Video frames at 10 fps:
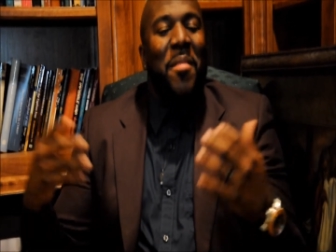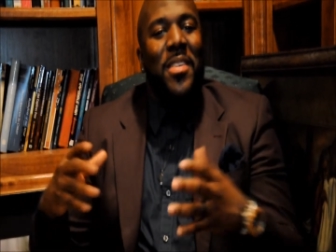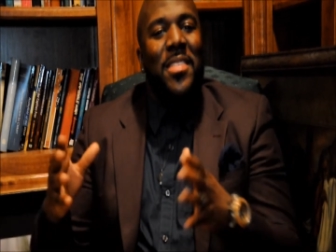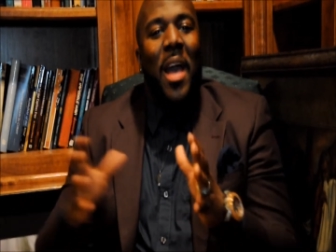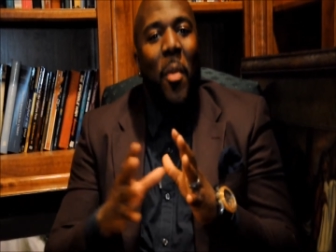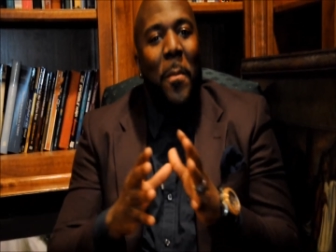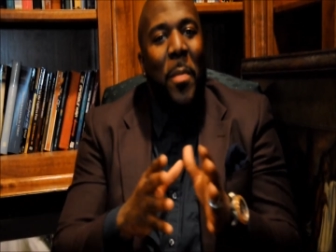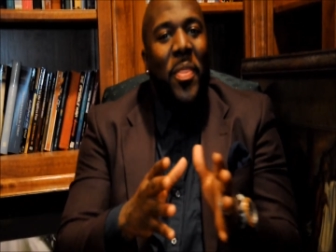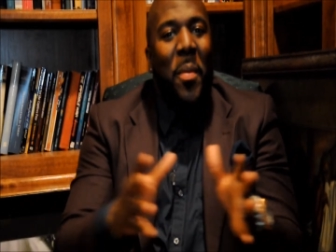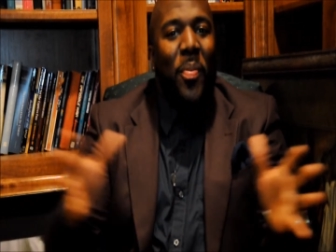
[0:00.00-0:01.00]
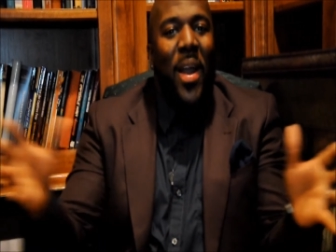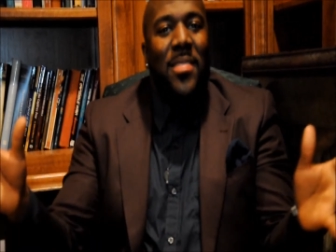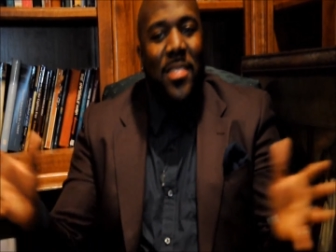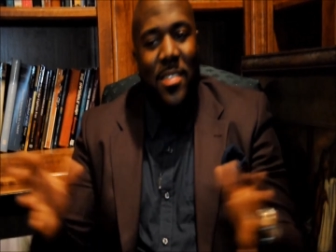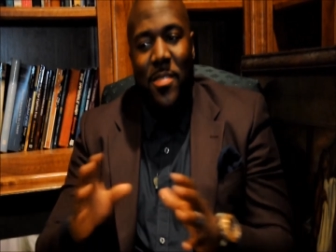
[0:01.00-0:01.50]
because I remember the
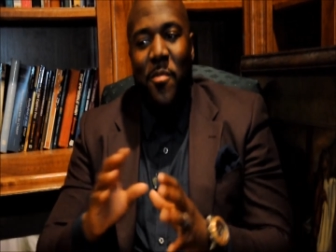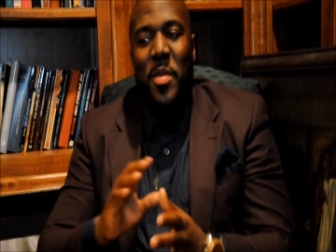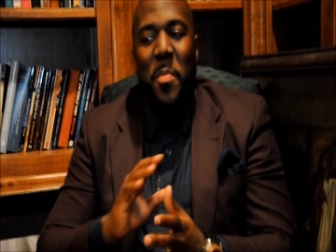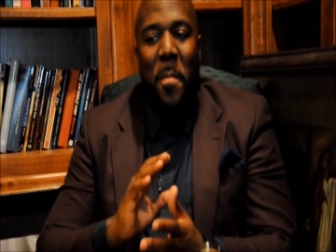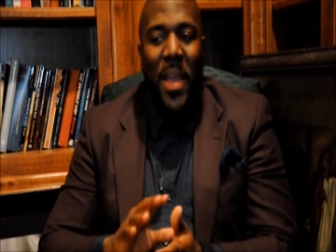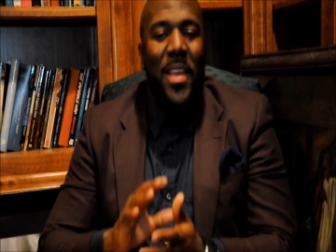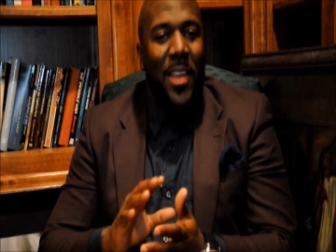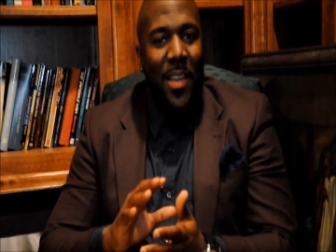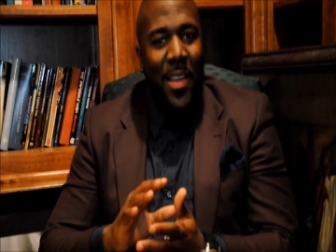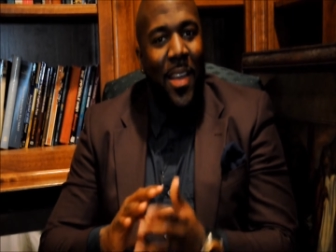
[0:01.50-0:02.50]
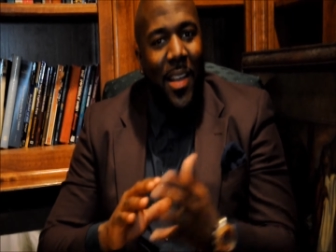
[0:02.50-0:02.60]
process of me making